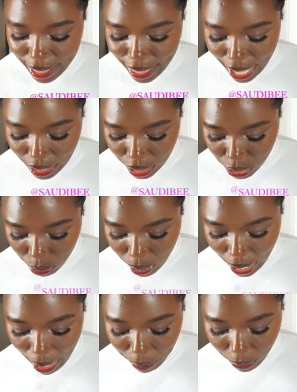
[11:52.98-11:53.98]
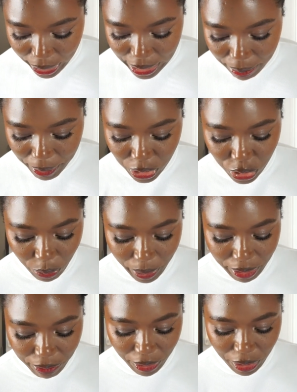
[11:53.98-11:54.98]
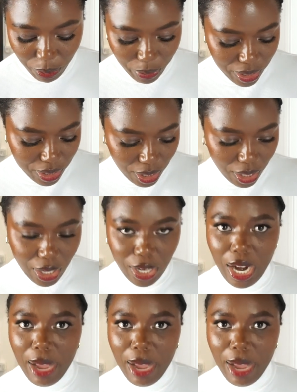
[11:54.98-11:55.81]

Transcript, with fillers: that is what I'm going to be doing for the winter.